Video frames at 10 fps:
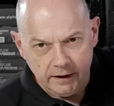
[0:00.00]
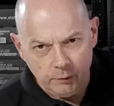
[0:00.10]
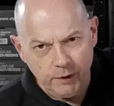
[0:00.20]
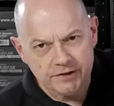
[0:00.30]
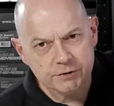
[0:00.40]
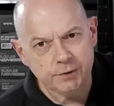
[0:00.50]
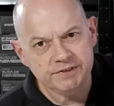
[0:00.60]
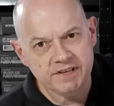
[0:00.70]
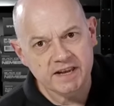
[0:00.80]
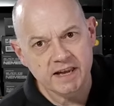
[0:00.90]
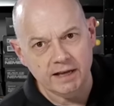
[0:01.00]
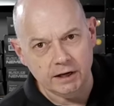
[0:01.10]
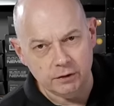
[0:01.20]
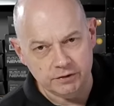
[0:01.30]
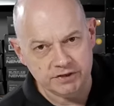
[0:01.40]
It weighs 20
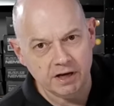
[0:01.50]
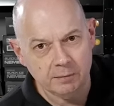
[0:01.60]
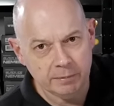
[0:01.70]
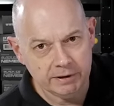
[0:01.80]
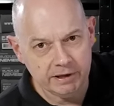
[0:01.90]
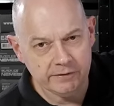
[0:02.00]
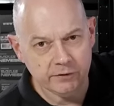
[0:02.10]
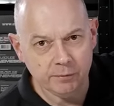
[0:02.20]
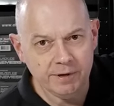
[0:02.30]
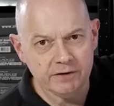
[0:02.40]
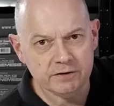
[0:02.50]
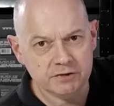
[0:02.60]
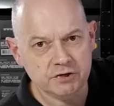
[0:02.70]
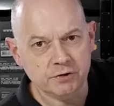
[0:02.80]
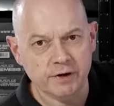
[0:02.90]
kilos. Believe you me, the
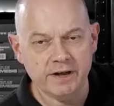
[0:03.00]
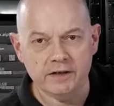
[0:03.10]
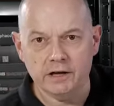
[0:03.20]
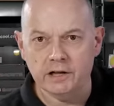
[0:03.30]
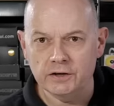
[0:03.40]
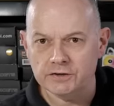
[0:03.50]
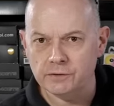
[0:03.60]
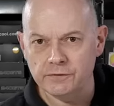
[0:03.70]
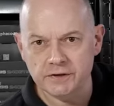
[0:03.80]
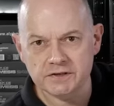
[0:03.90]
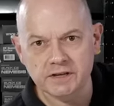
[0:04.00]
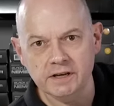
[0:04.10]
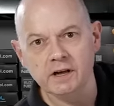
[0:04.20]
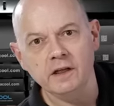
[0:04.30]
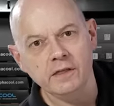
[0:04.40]
sooner I get the glass off this
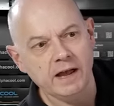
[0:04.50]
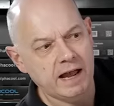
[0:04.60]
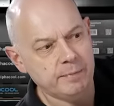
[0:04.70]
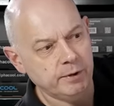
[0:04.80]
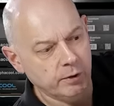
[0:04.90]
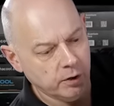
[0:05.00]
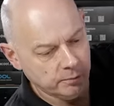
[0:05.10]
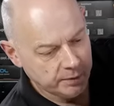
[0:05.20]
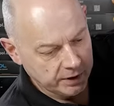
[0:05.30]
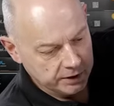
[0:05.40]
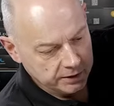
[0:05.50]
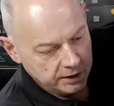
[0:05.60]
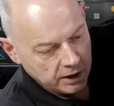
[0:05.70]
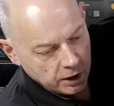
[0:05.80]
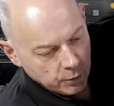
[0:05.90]
thing, the happier I'll be.
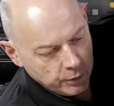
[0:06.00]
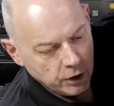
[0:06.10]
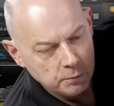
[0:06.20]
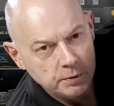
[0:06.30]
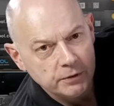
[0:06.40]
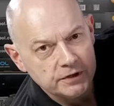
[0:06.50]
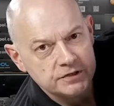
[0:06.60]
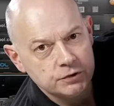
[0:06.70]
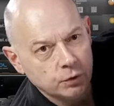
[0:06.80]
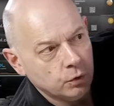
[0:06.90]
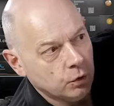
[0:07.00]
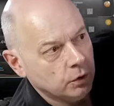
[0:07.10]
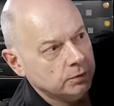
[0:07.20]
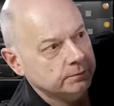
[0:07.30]
We open this door.